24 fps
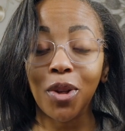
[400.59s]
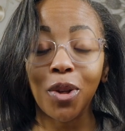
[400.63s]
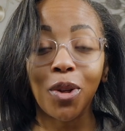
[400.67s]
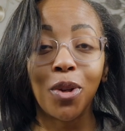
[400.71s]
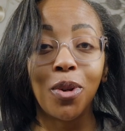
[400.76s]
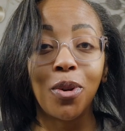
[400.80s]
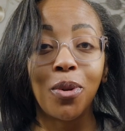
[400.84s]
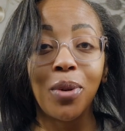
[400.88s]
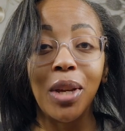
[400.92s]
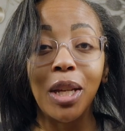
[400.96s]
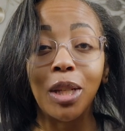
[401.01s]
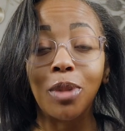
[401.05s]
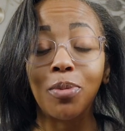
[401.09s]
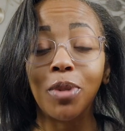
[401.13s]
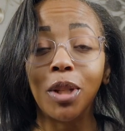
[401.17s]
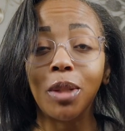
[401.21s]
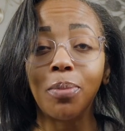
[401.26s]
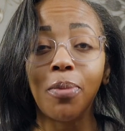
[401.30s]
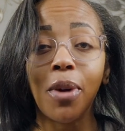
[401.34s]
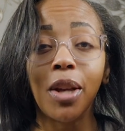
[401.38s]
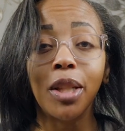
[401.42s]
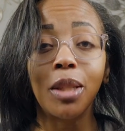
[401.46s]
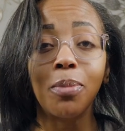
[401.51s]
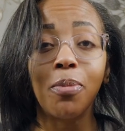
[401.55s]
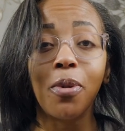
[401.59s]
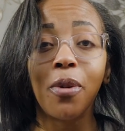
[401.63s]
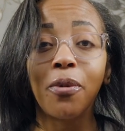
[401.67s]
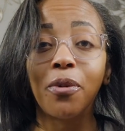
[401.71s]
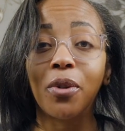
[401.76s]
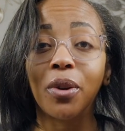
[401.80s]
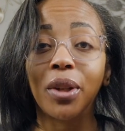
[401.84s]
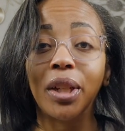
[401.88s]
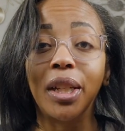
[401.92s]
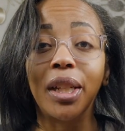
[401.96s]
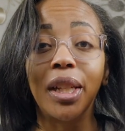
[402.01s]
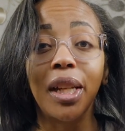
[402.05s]
who is responsible
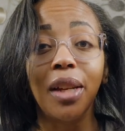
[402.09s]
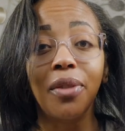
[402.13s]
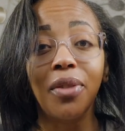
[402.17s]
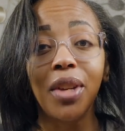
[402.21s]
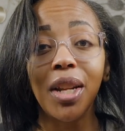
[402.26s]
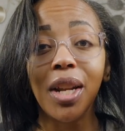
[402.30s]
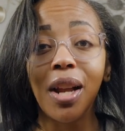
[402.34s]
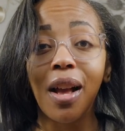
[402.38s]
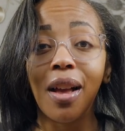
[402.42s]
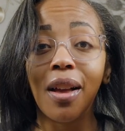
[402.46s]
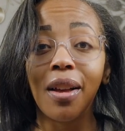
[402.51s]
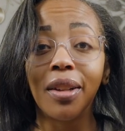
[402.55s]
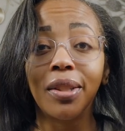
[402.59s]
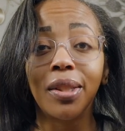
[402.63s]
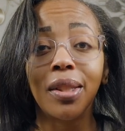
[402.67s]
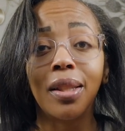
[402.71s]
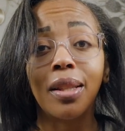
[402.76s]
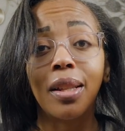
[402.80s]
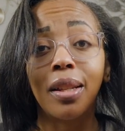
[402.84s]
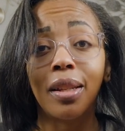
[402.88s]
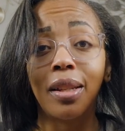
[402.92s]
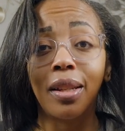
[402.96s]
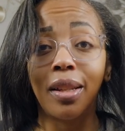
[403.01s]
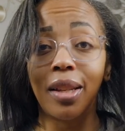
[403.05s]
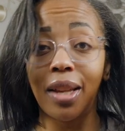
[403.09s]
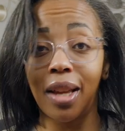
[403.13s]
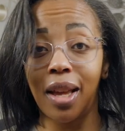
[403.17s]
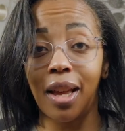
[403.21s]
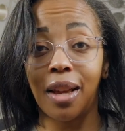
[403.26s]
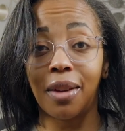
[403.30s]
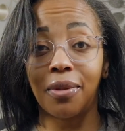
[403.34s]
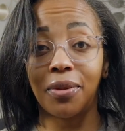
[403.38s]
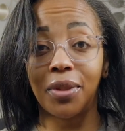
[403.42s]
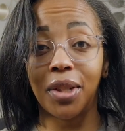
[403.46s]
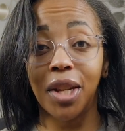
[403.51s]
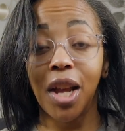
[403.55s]
for giving us the
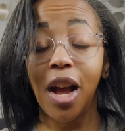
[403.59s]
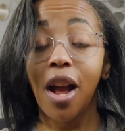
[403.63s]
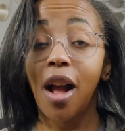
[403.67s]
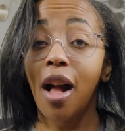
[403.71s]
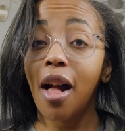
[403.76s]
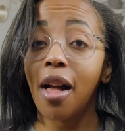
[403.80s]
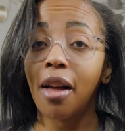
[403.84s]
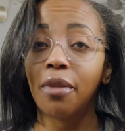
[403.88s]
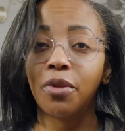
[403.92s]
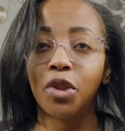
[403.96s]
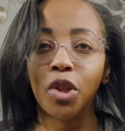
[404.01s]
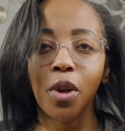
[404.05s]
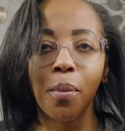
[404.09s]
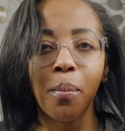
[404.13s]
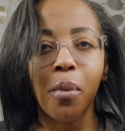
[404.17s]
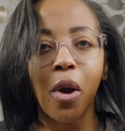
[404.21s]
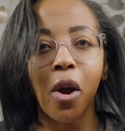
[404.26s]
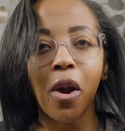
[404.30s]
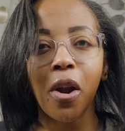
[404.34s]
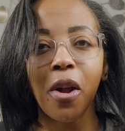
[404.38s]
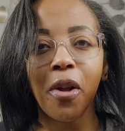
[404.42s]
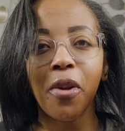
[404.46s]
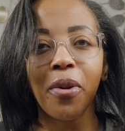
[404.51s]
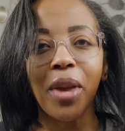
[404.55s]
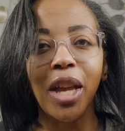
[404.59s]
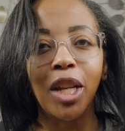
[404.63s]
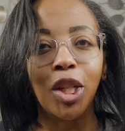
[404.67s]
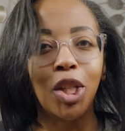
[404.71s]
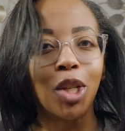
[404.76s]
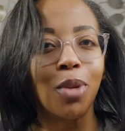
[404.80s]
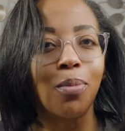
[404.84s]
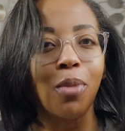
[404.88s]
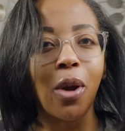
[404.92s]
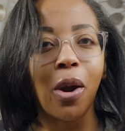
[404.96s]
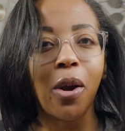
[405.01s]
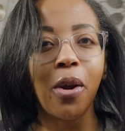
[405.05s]
gift of Tomorrow and
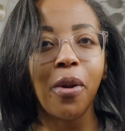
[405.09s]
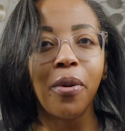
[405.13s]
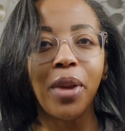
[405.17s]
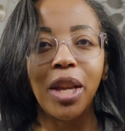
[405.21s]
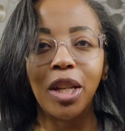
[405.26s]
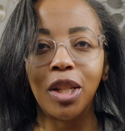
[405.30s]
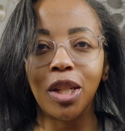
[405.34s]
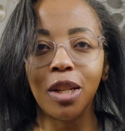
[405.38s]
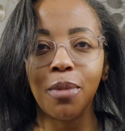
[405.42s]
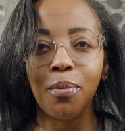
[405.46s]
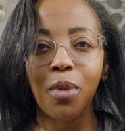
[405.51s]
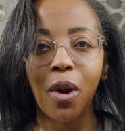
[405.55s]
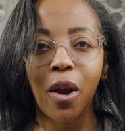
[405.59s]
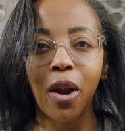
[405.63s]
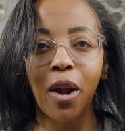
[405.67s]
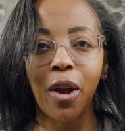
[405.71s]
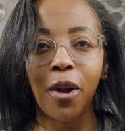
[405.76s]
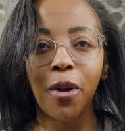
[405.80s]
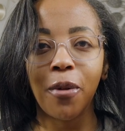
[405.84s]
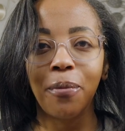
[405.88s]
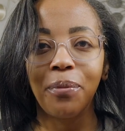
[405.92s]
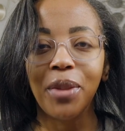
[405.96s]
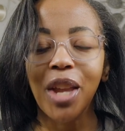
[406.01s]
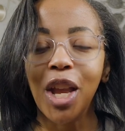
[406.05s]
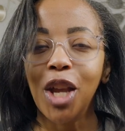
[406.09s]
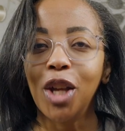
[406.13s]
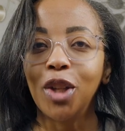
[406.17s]
Tomorrow and Tomorrow.